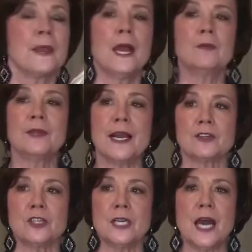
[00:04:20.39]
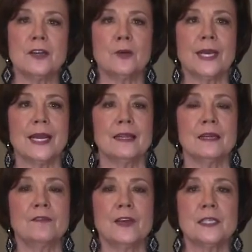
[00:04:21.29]
And with actually not doing
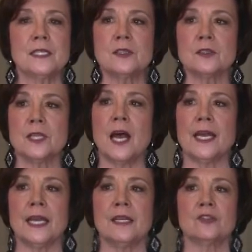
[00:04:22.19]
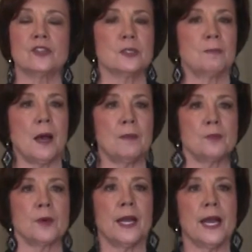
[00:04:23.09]
anything fancy, those high E's just
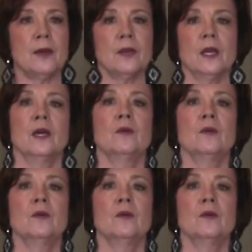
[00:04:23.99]
pop right out